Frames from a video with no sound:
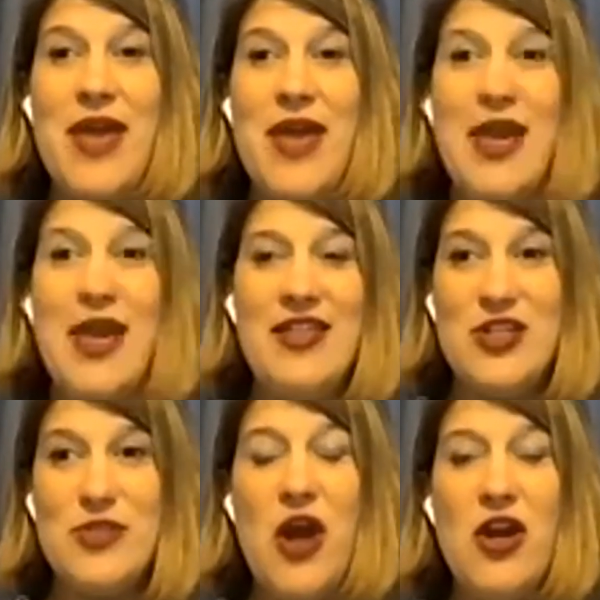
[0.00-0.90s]

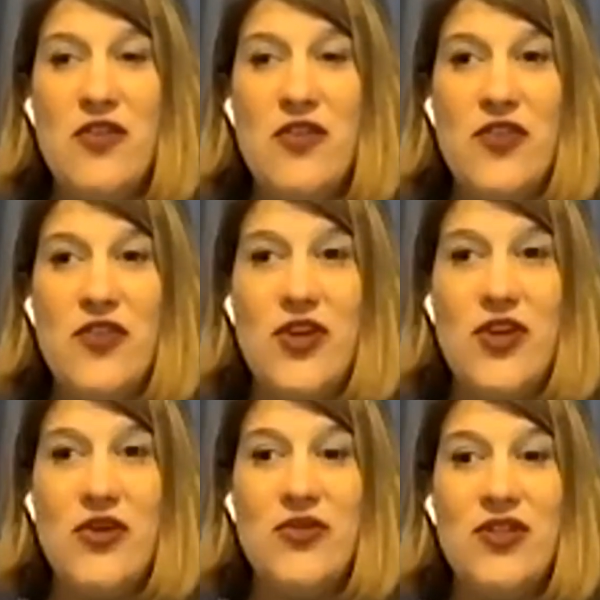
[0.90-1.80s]
maybe there's part of
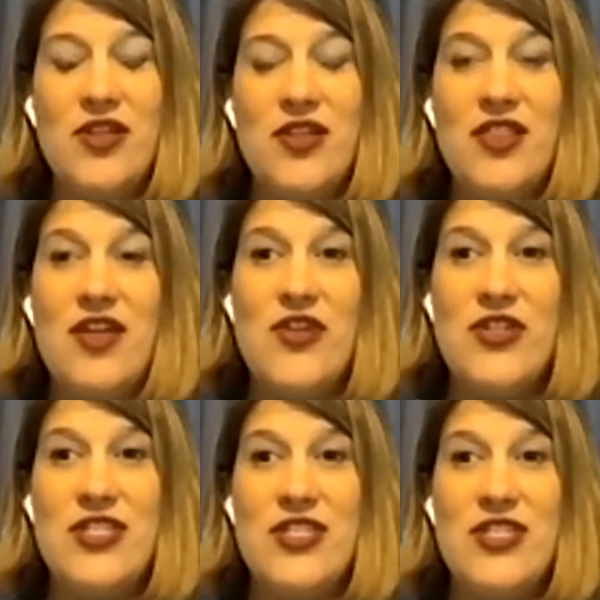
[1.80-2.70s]
you
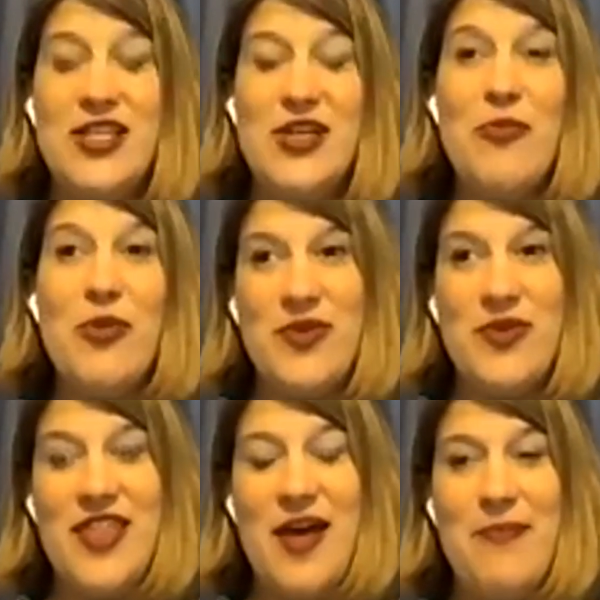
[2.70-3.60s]
that feels a little bored
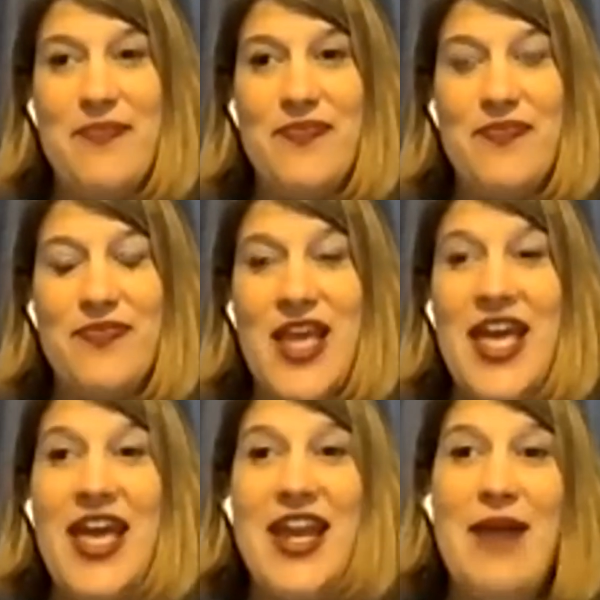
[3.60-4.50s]
with them.
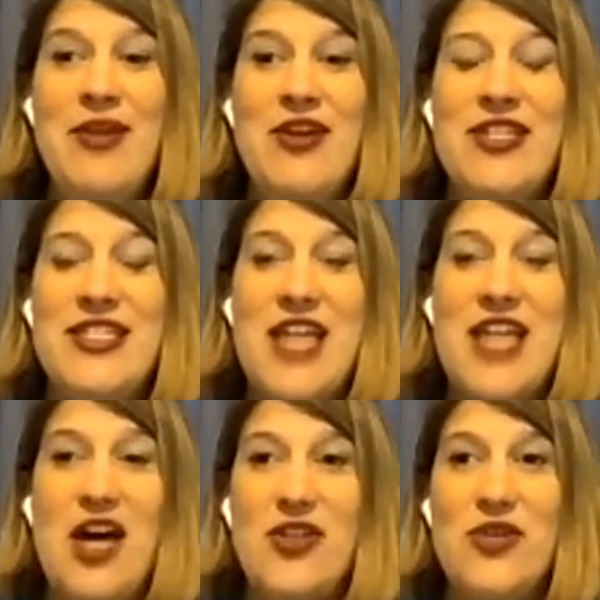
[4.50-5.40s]
And I'm here to
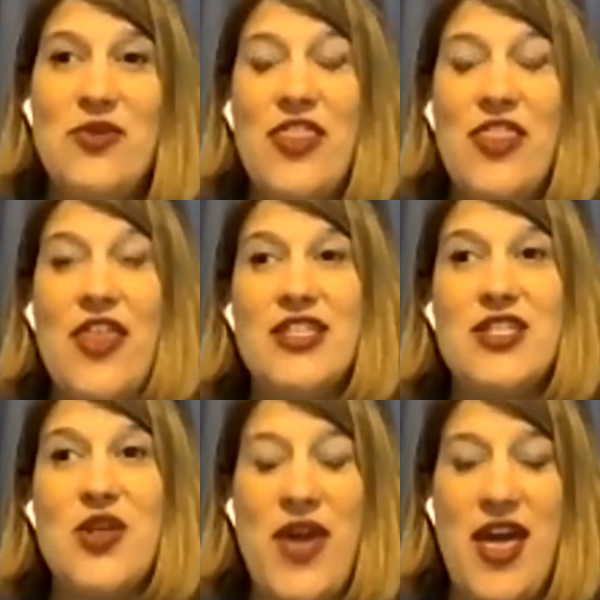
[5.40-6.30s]
tell you
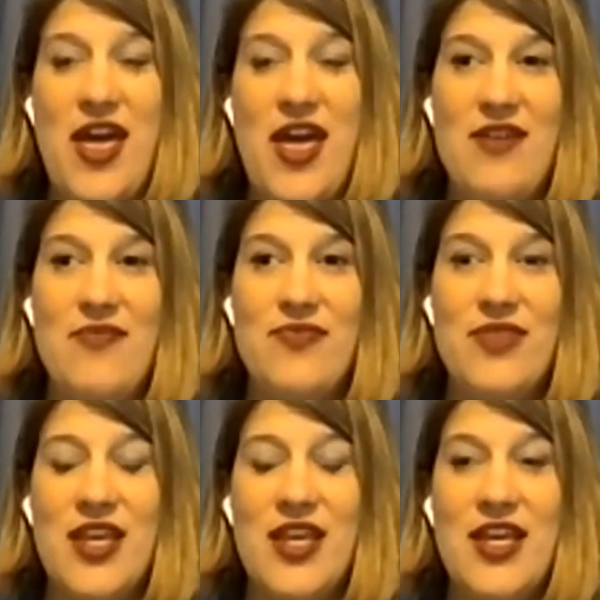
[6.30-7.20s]
that's okay.
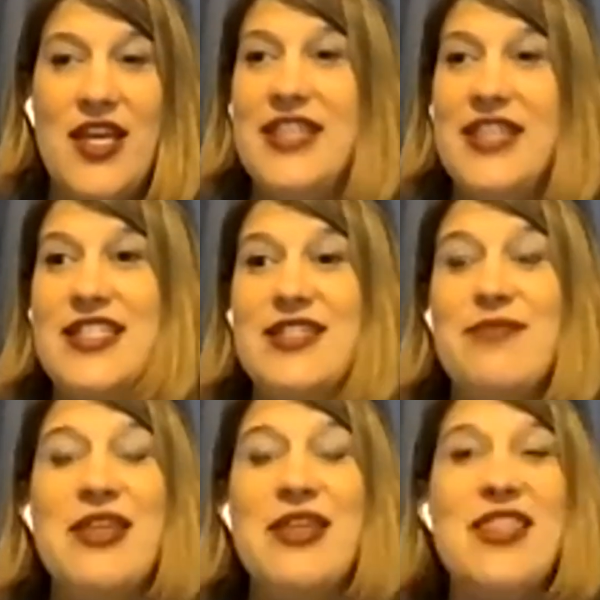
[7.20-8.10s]
It
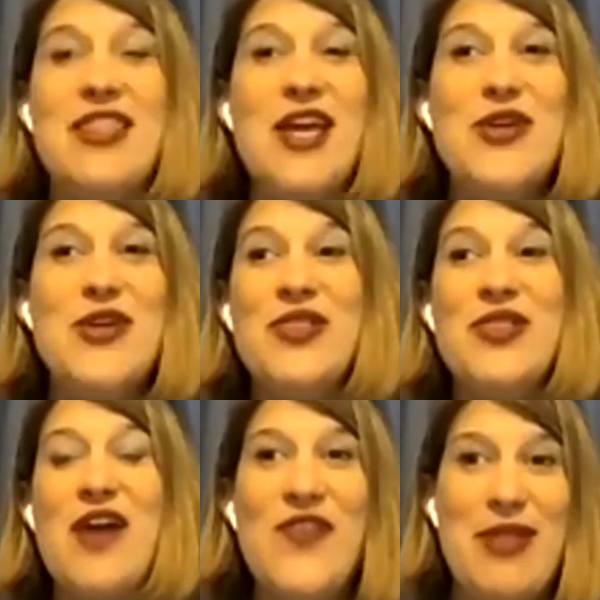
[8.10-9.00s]
doesn't mean that you don't
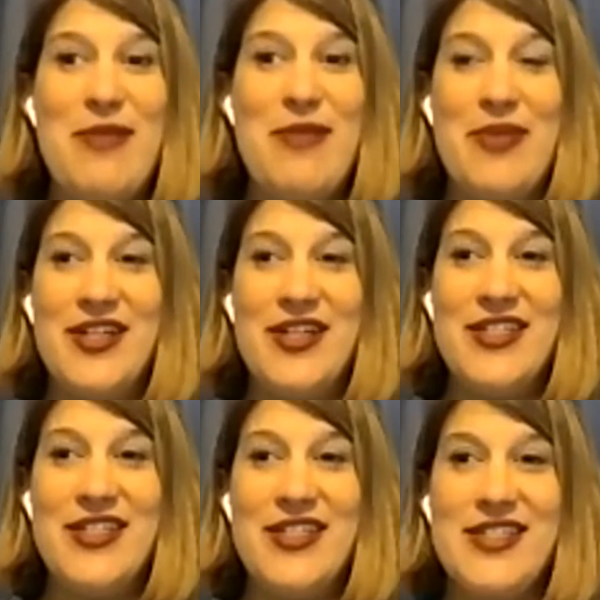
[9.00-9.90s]
love your family
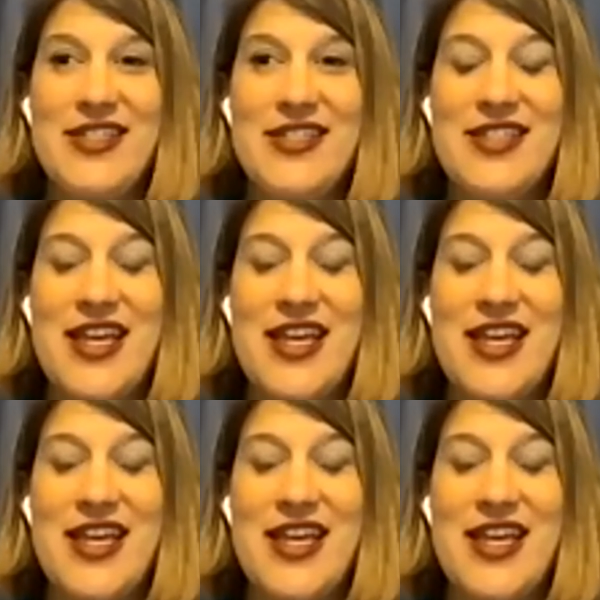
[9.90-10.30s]
members.